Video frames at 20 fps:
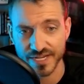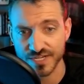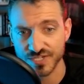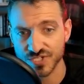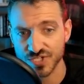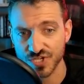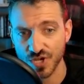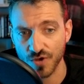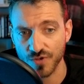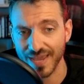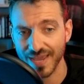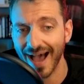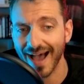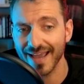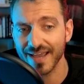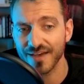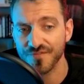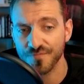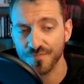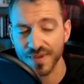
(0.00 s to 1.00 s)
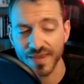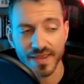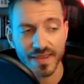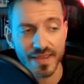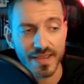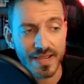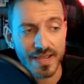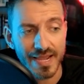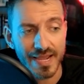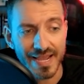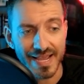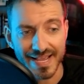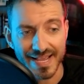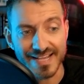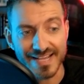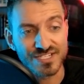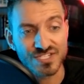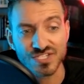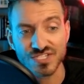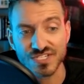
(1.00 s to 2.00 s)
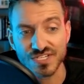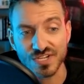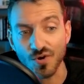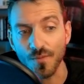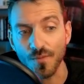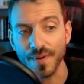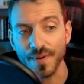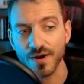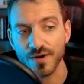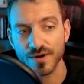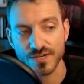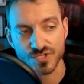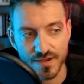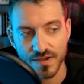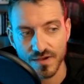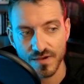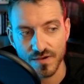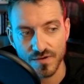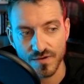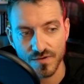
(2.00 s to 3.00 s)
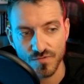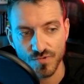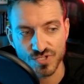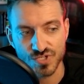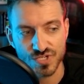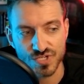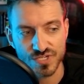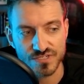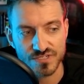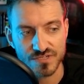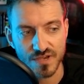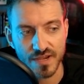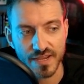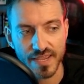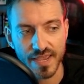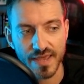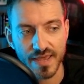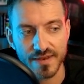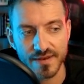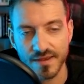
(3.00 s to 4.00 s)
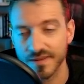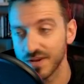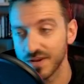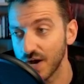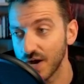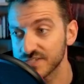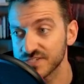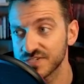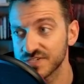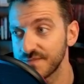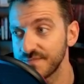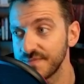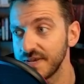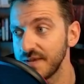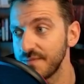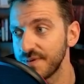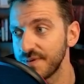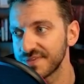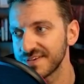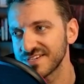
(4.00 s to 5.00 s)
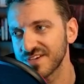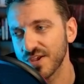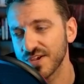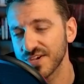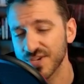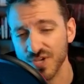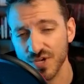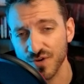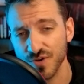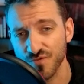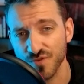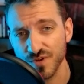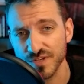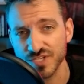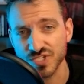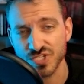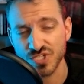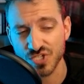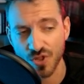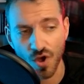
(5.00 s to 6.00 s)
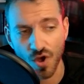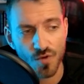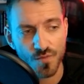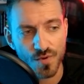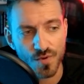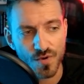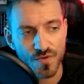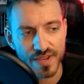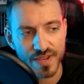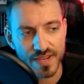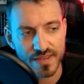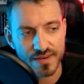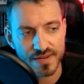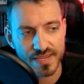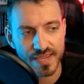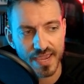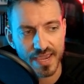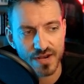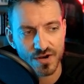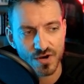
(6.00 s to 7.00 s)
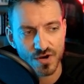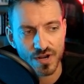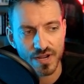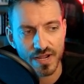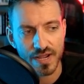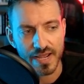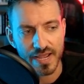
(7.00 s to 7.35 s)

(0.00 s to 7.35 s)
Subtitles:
So the IFP is still bearish, which is, again, nuts to me, but this is a really slow moving indicator.